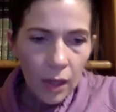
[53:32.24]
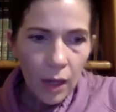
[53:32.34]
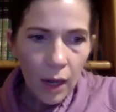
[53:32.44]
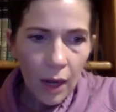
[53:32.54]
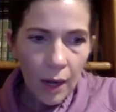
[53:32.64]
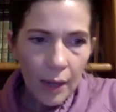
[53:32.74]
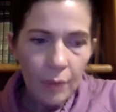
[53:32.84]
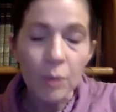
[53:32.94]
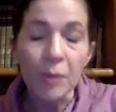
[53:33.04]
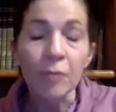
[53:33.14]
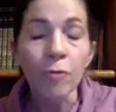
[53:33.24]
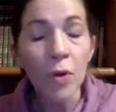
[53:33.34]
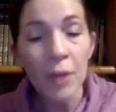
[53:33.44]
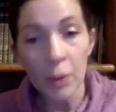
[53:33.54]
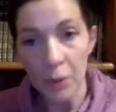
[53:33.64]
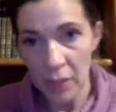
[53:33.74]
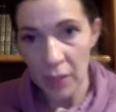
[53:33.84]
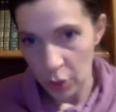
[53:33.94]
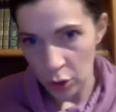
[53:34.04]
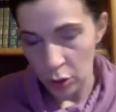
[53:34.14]
It was before they were
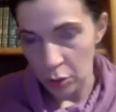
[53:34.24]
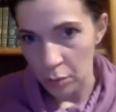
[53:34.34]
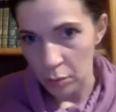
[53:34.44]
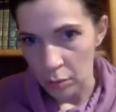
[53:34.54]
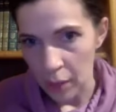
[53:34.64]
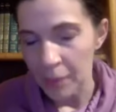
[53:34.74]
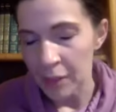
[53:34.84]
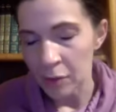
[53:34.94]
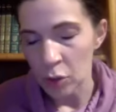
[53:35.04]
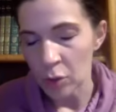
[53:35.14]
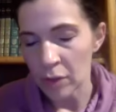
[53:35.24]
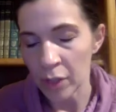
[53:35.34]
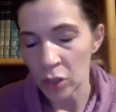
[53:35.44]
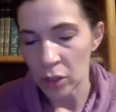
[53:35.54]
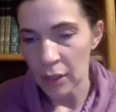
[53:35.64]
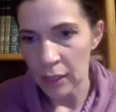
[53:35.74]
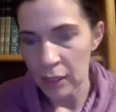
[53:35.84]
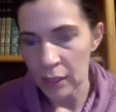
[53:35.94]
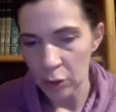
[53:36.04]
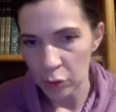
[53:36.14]
sent to, I believe she was eventually sent to
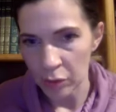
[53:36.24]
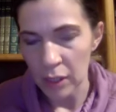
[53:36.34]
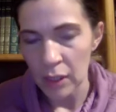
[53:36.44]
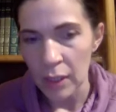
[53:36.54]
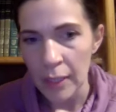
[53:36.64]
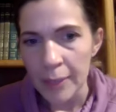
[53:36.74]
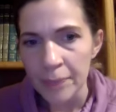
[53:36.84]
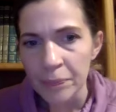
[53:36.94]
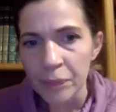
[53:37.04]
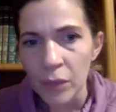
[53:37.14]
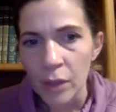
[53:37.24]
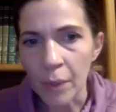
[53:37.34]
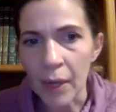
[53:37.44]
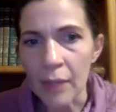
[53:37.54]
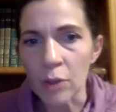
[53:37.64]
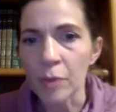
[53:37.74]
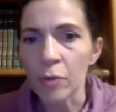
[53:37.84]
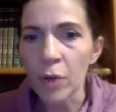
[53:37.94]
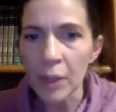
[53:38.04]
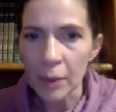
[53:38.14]
Auschwitz, but it was
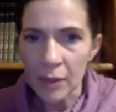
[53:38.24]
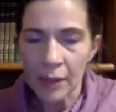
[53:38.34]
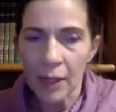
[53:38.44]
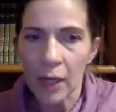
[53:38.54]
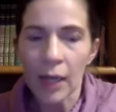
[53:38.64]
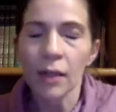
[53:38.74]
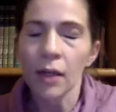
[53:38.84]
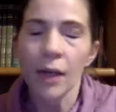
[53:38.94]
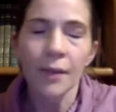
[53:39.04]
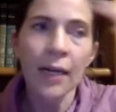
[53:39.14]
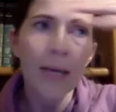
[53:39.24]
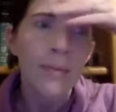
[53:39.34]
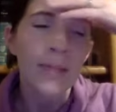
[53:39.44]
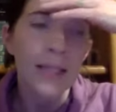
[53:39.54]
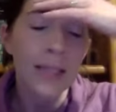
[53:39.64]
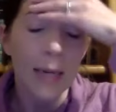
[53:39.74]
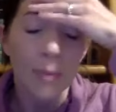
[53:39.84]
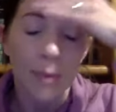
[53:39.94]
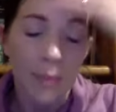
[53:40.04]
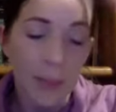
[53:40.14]
before they were sent there. And the name is
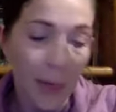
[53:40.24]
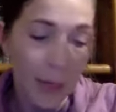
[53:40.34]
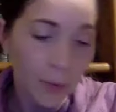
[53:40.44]
escaping me, but I would